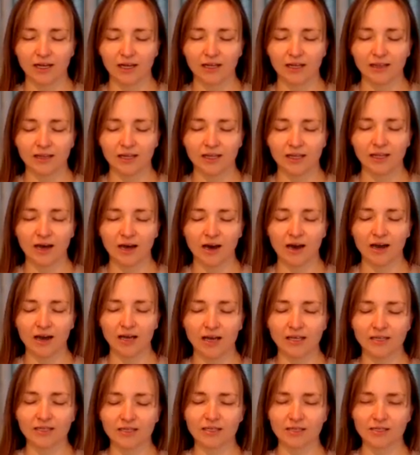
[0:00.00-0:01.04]
And then
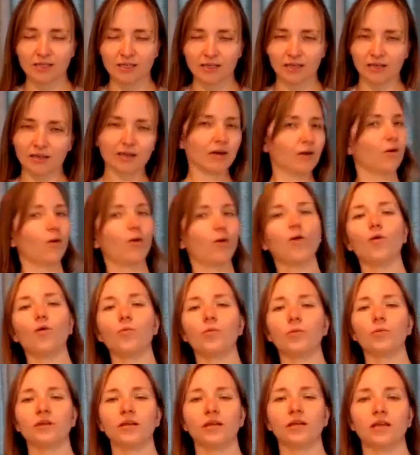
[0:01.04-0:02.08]
eyes
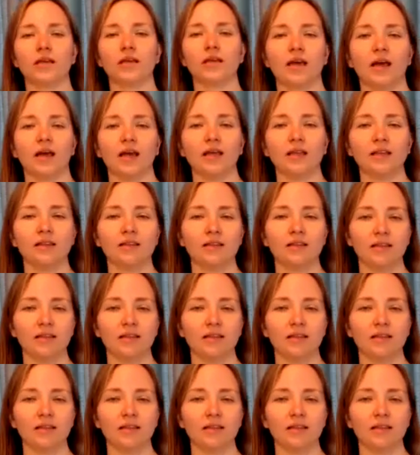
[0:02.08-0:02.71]
open again,